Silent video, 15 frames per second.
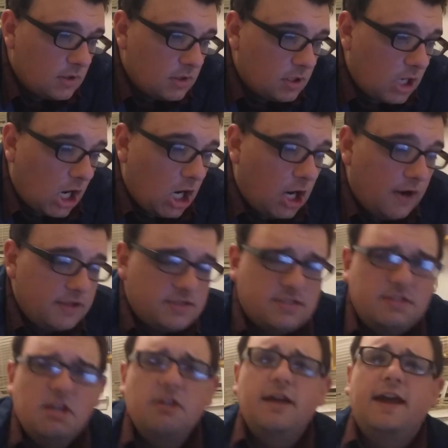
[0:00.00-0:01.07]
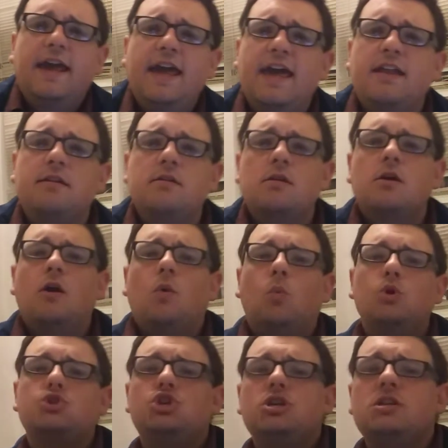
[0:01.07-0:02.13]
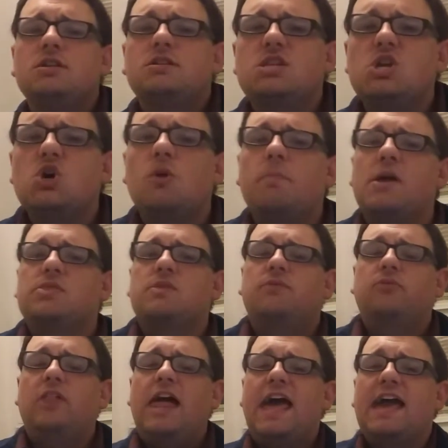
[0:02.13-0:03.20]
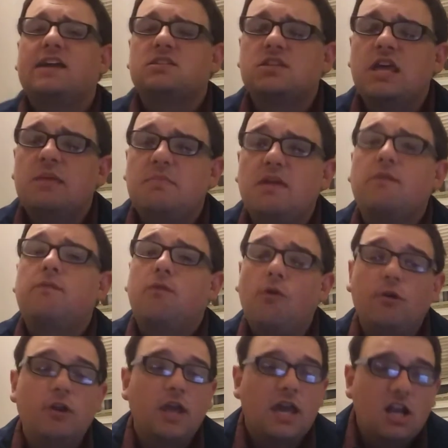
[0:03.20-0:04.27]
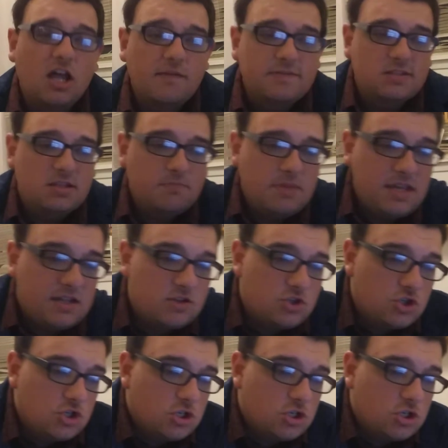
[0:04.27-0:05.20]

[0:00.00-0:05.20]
Alright, still ahead. What you need to know about the flags before you head off to the beach.